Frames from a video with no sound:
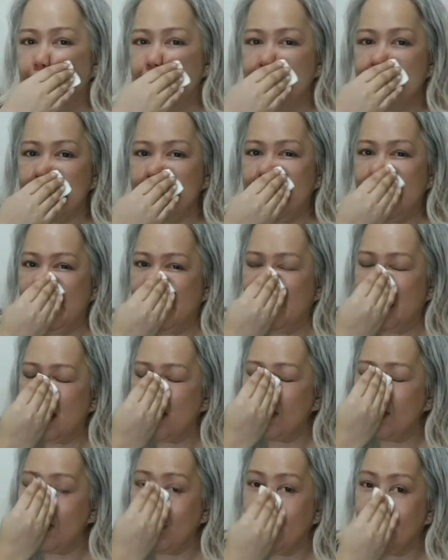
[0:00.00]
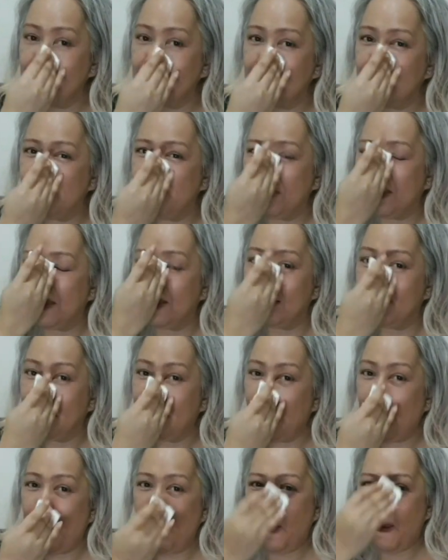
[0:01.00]
in your skincare
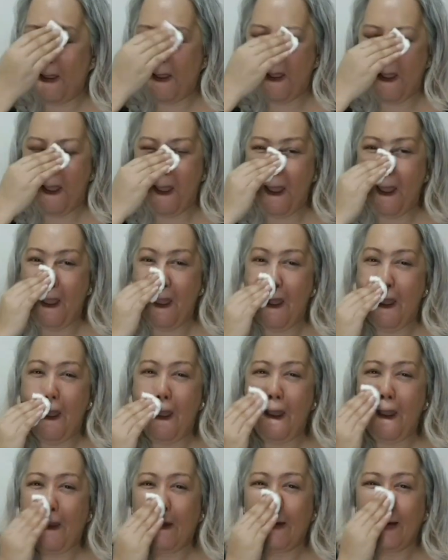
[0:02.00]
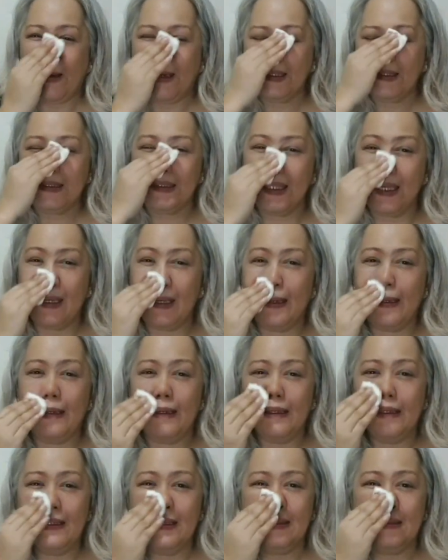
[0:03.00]
regimen
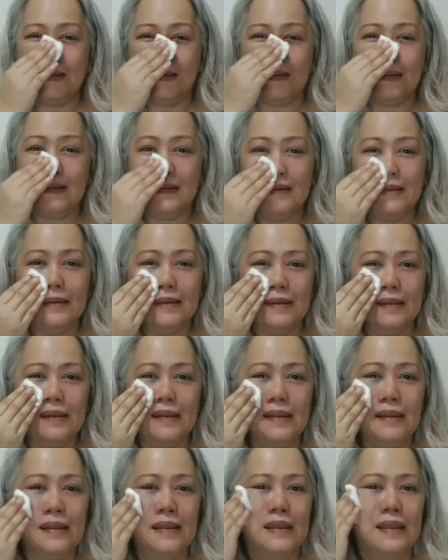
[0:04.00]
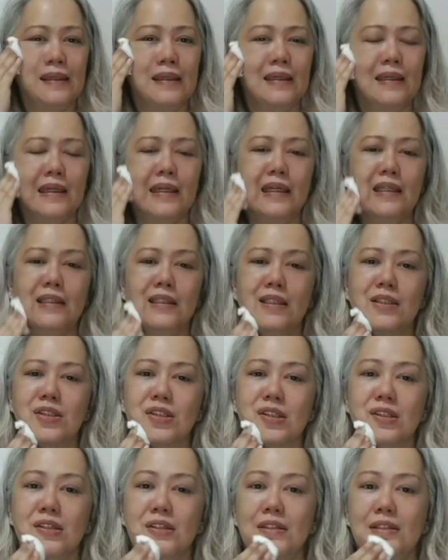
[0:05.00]
kasi it
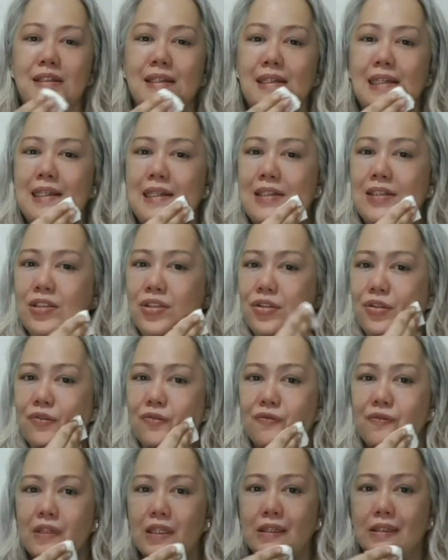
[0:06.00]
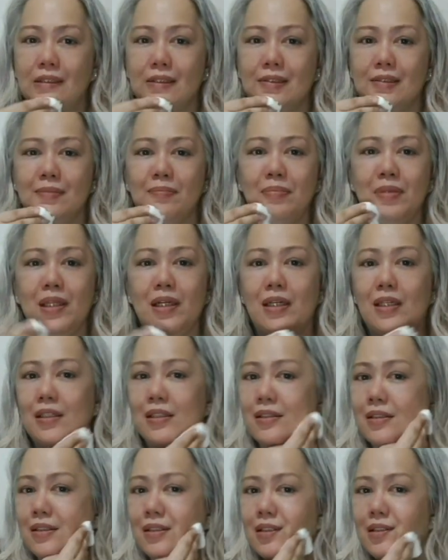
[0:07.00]
additionally cleans your face
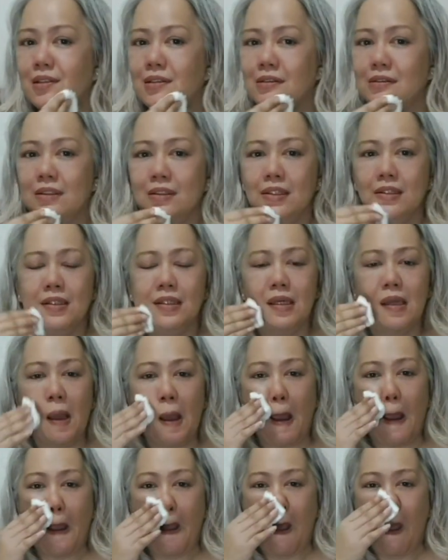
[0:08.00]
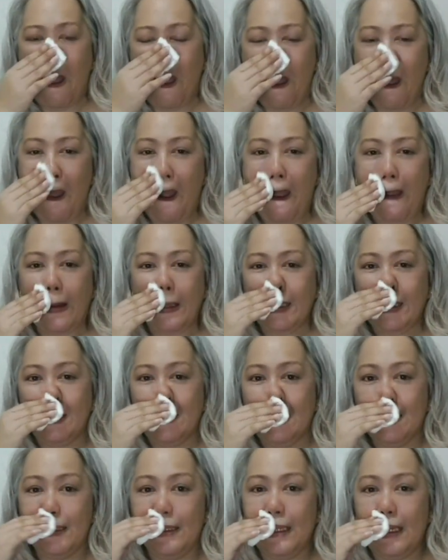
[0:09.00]
plus
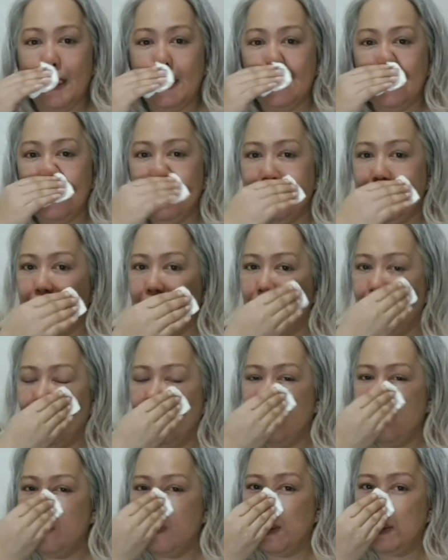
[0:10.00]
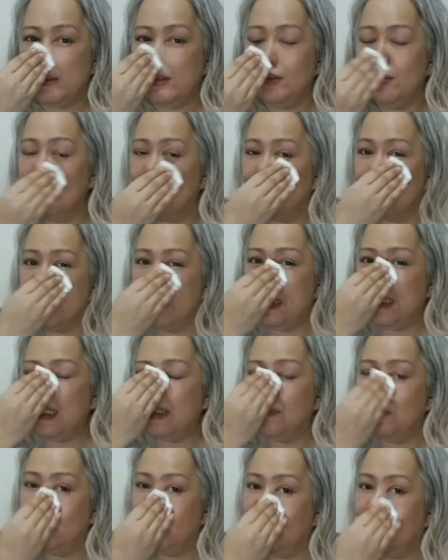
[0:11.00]
nire-ready niya yung face, yung
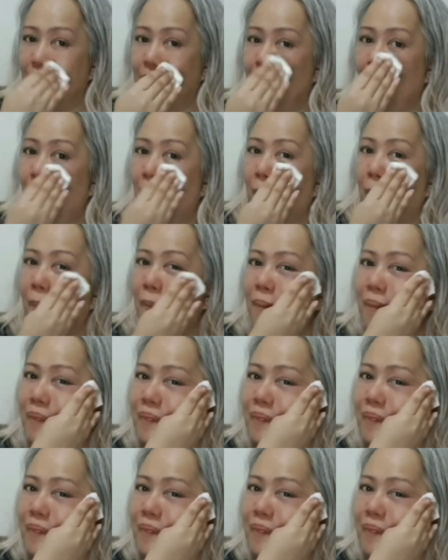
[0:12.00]
skin mo